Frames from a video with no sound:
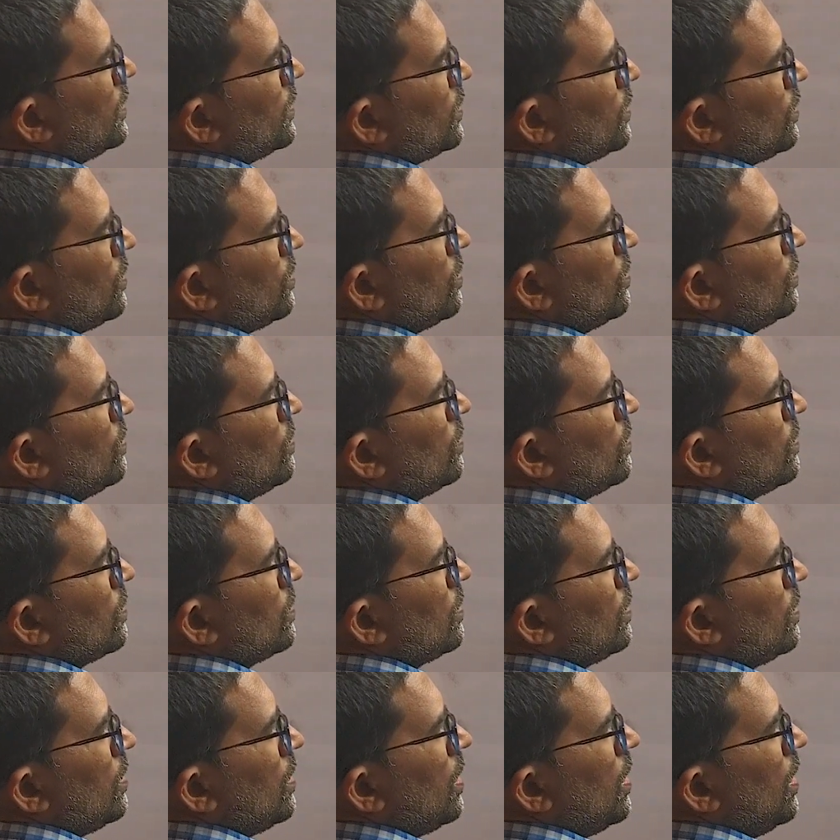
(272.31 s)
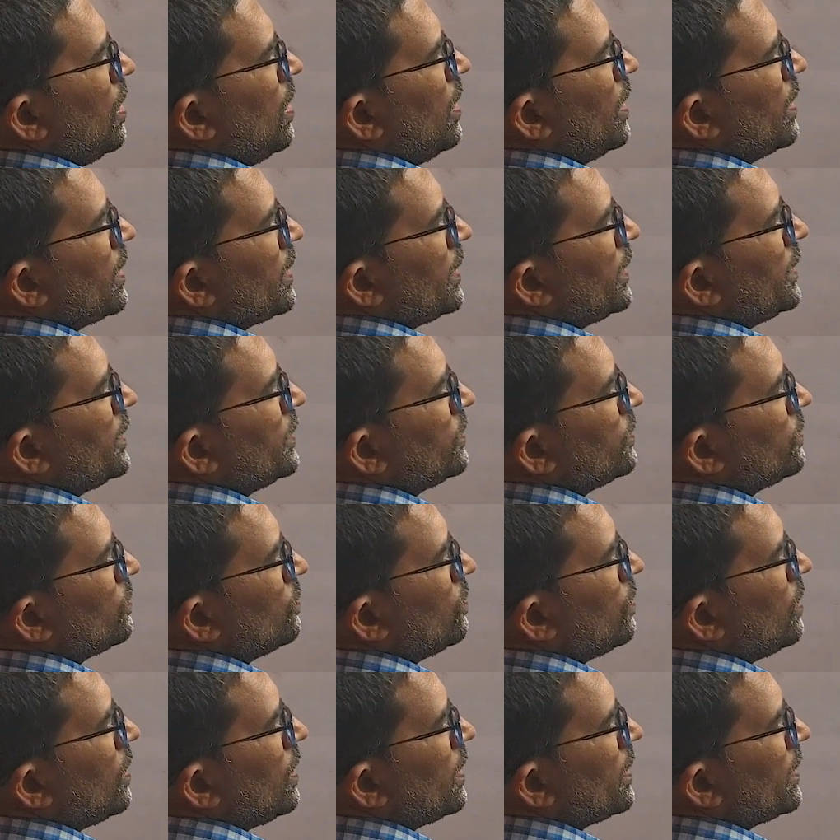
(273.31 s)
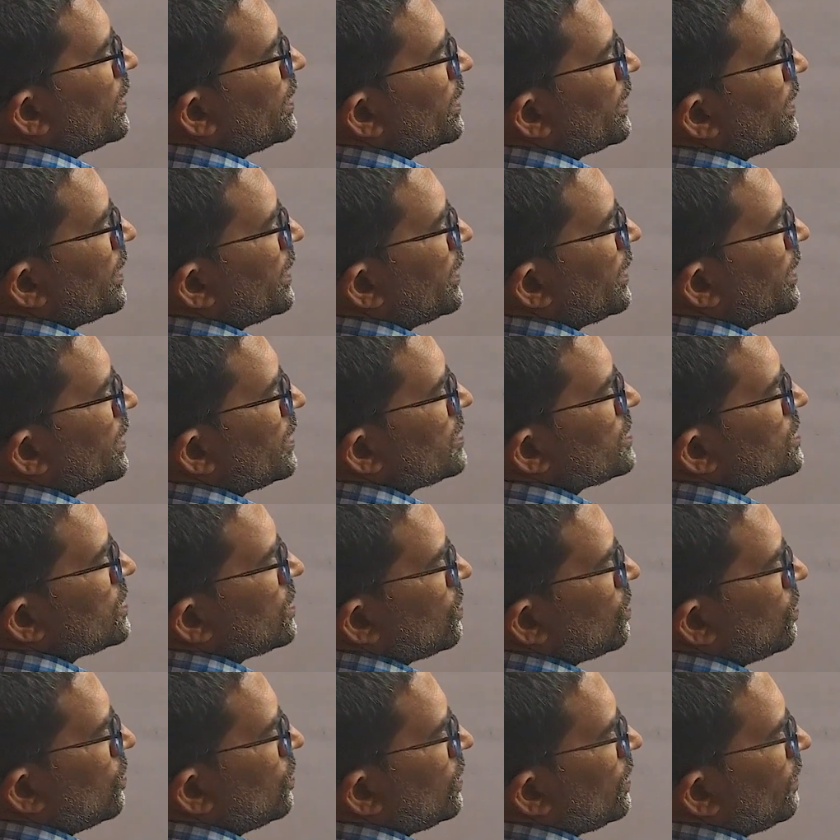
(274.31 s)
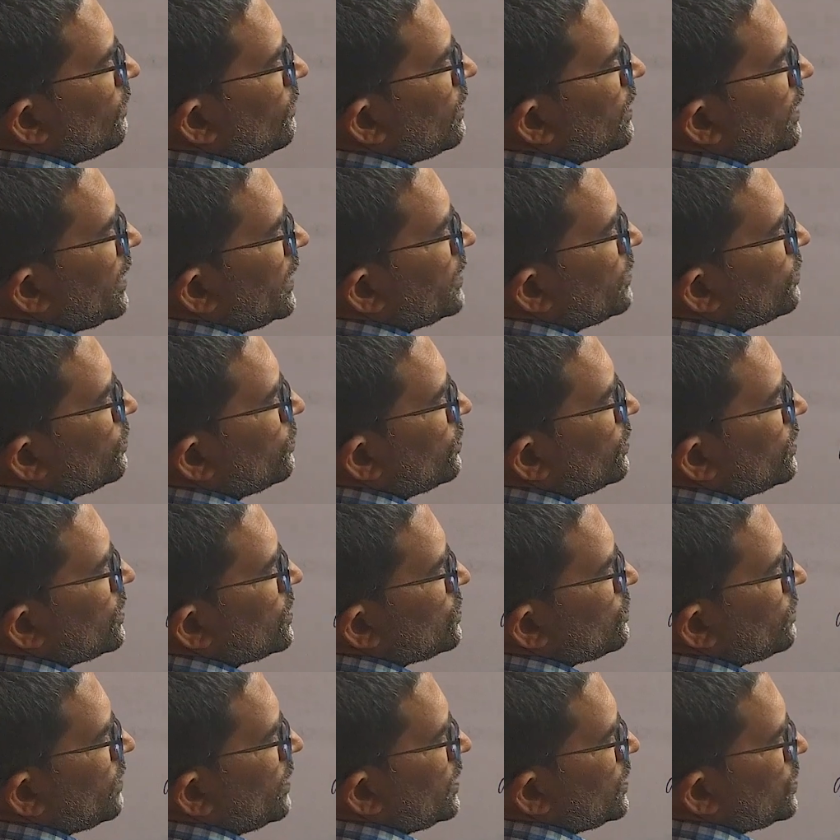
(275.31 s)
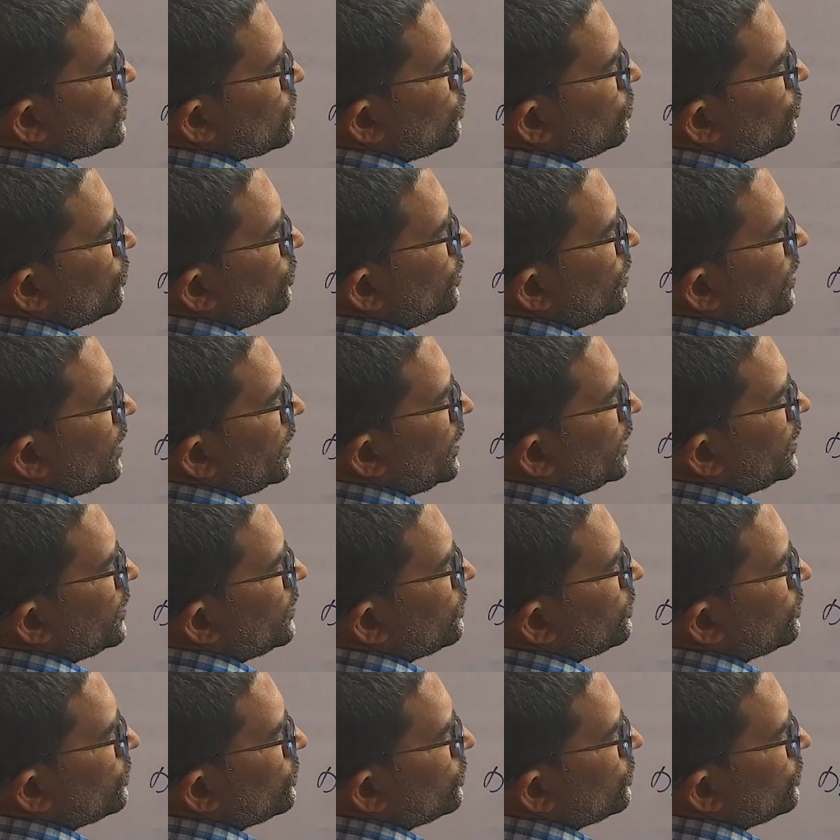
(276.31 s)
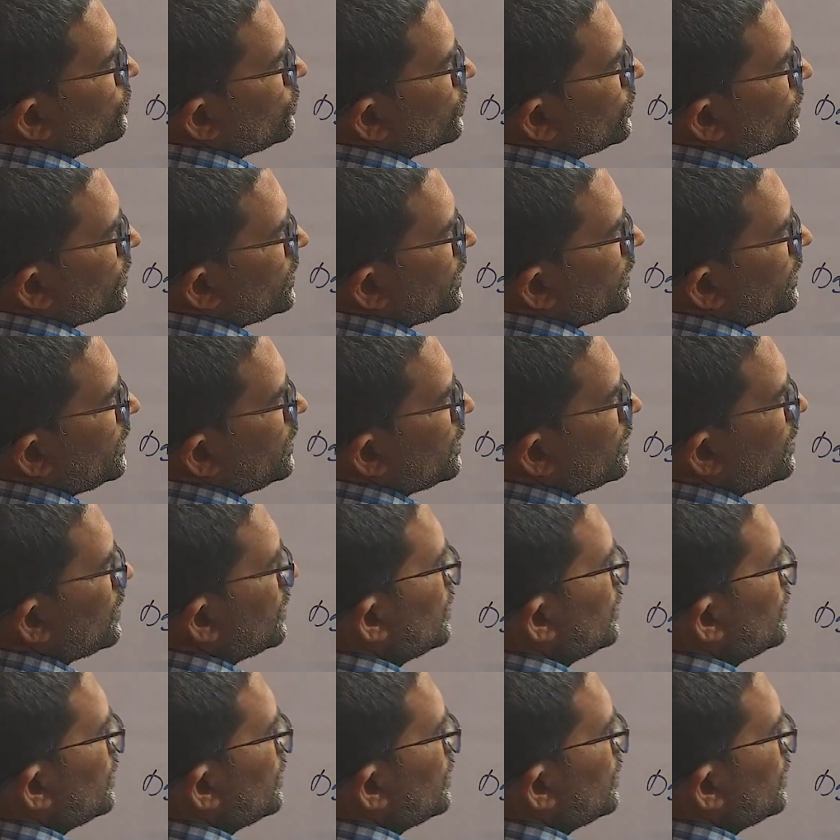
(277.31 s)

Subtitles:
Now R into 100 is equal to, I will write 220 square as 220 into 220.